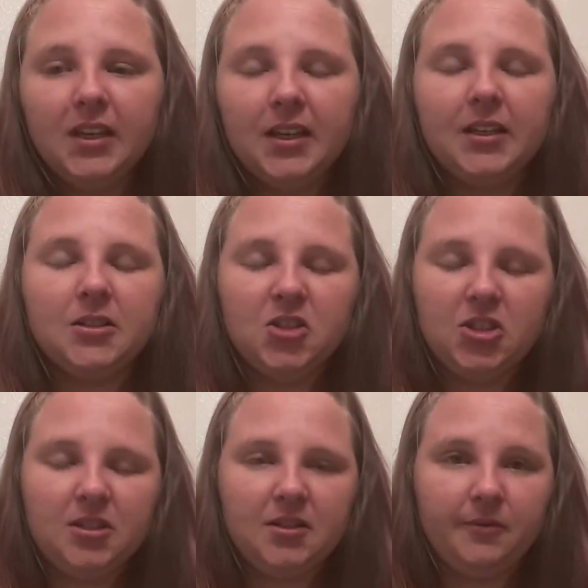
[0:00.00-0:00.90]
and
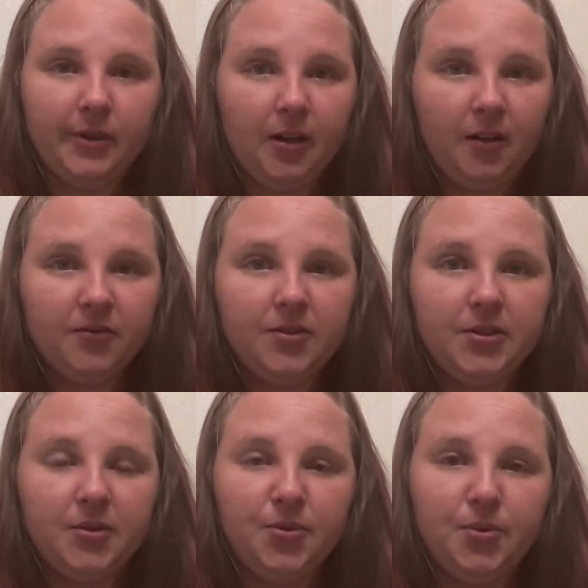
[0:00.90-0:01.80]
went off
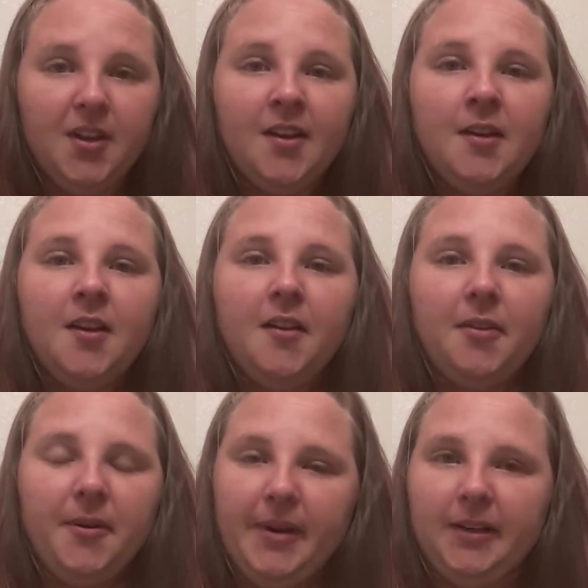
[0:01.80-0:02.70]
to
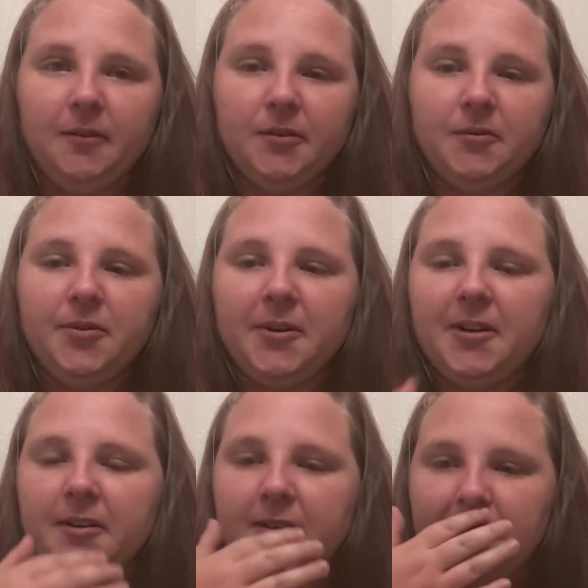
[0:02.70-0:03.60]
the waiting room for
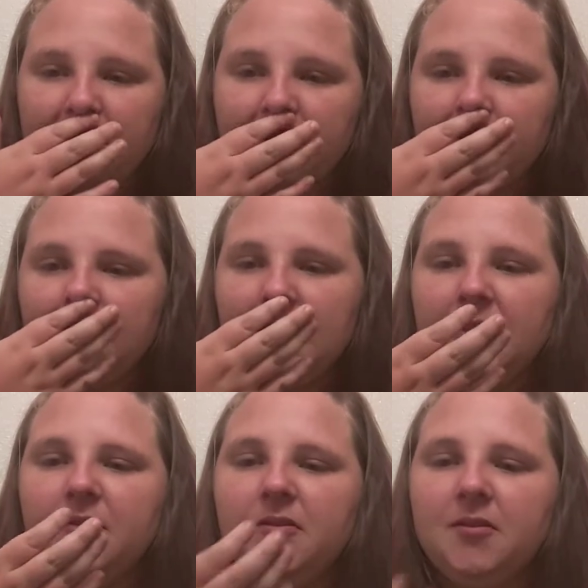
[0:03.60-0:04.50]
her. They told me
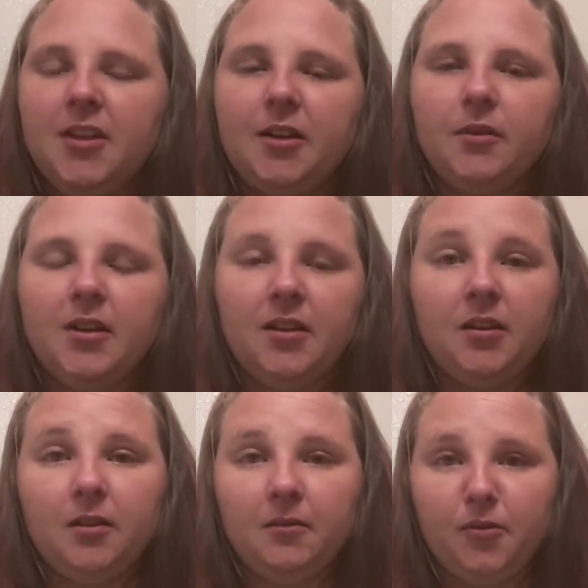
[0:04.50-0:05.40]
if they were
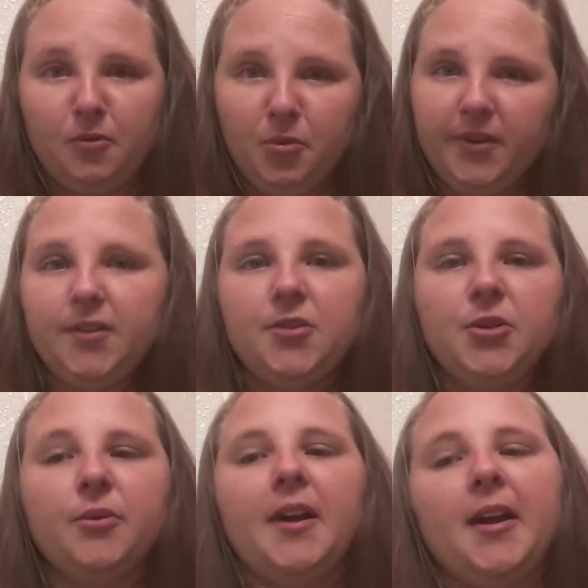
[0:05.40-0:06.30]
in there for more than
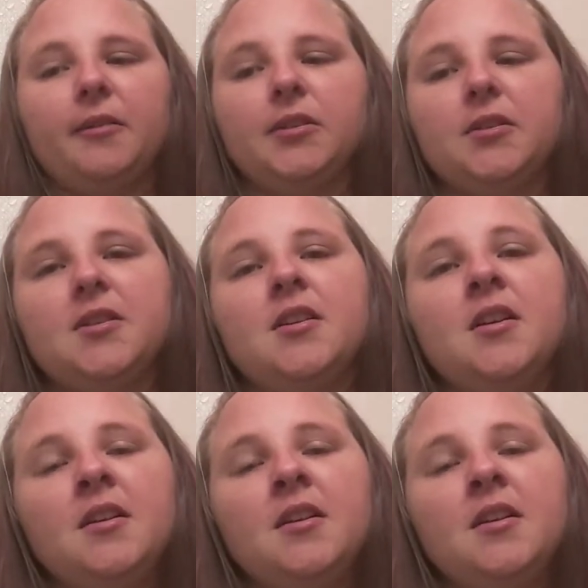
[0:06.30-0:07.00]
2 hours,